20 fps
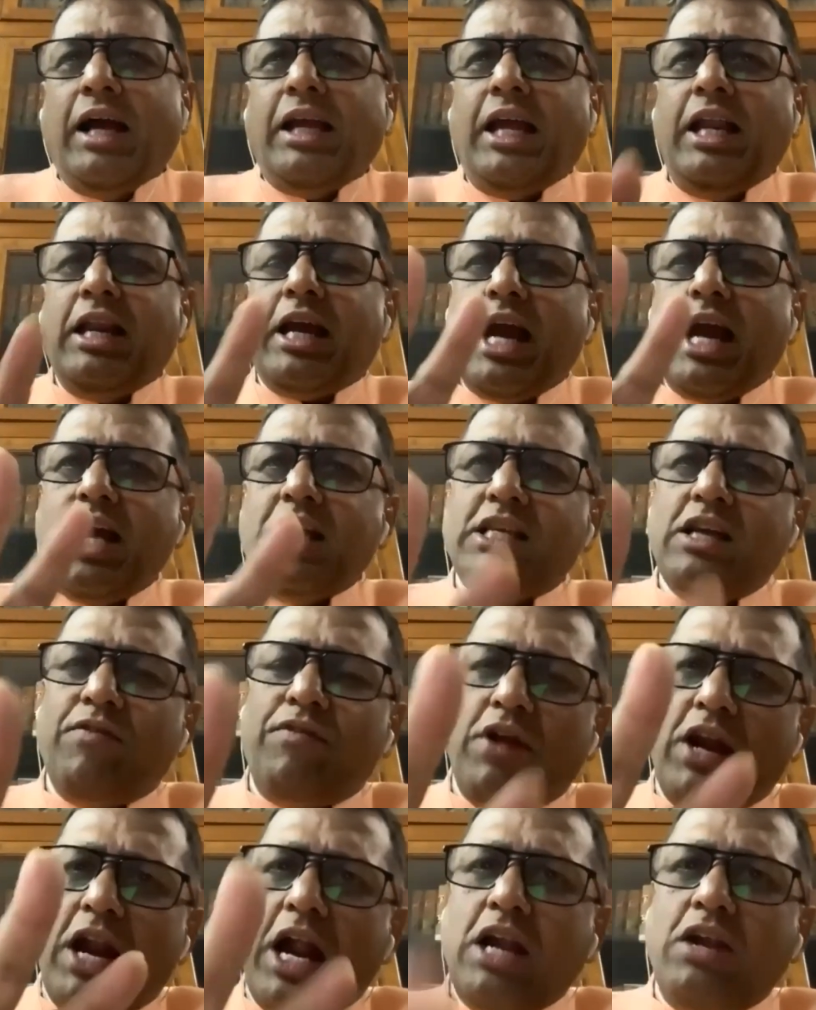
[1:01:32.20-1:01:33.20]
In case
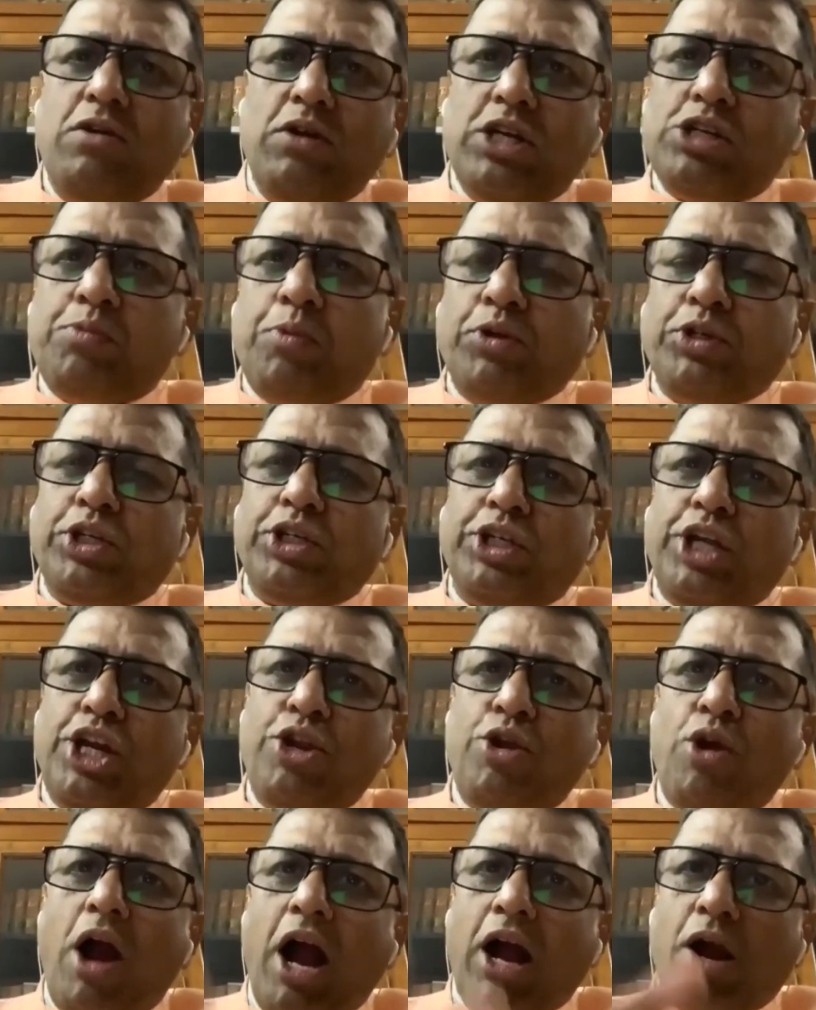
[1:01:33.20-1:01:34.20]
of an adverse
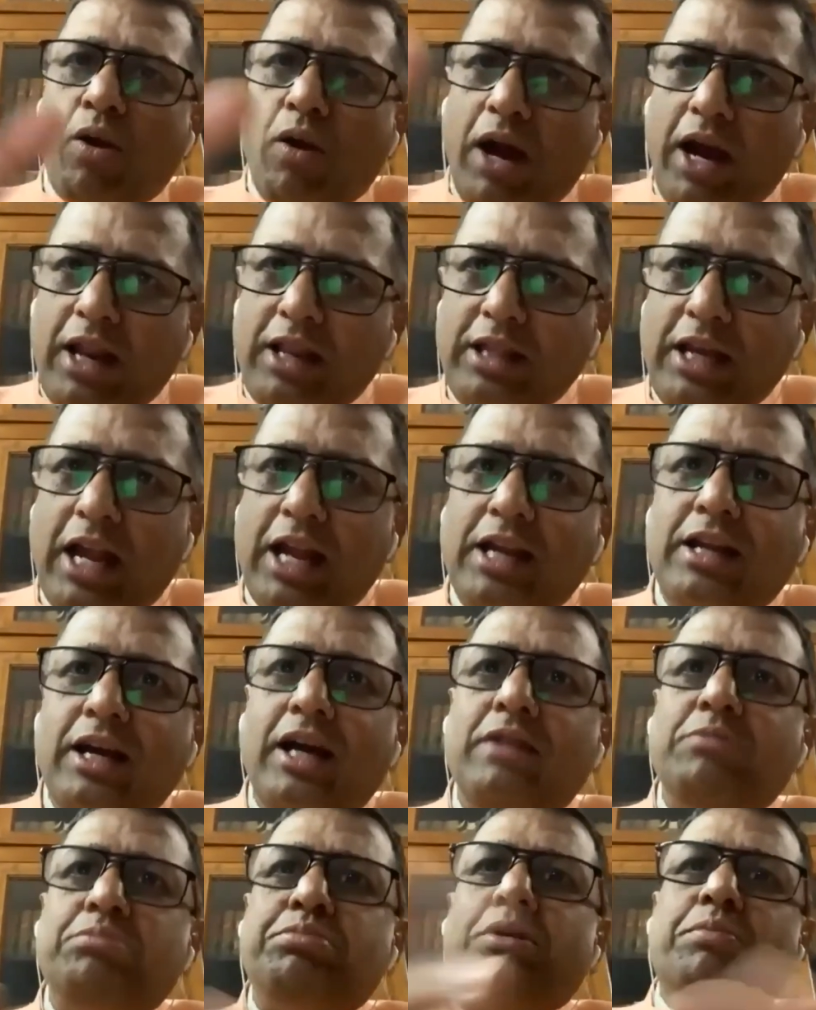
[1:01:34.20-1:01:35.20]
possession, you acquire the
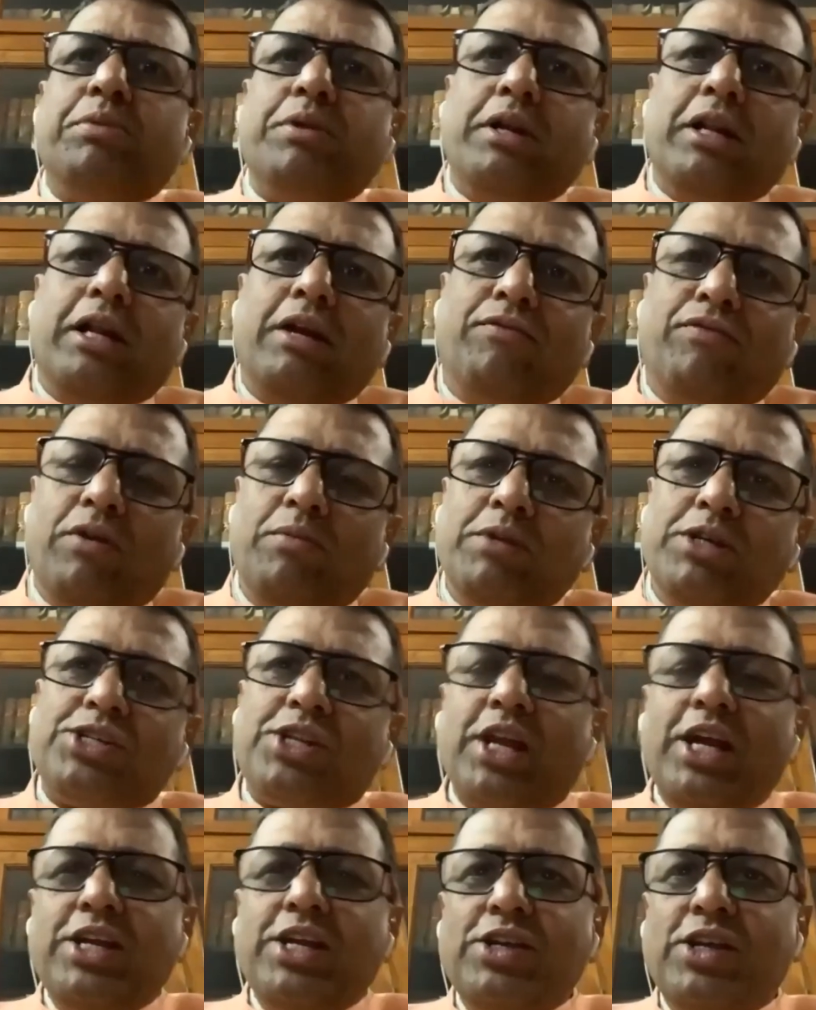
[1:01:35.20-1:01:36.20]
entire property from a
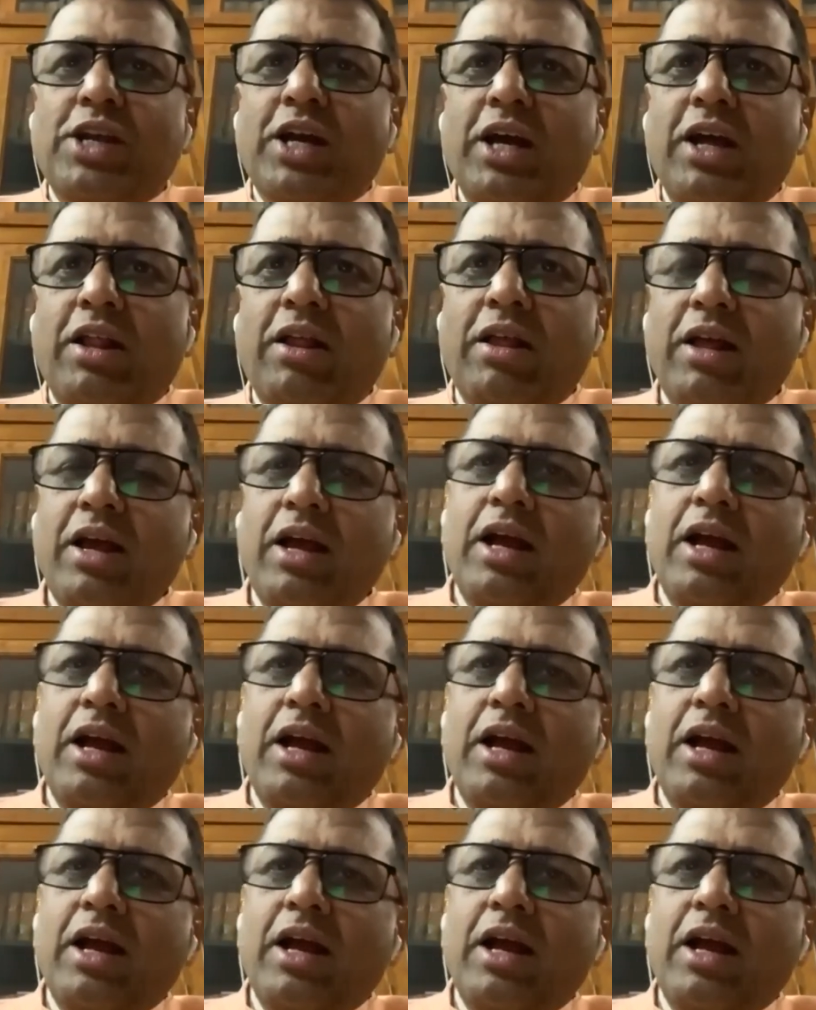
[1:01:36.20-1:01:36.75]
stranger.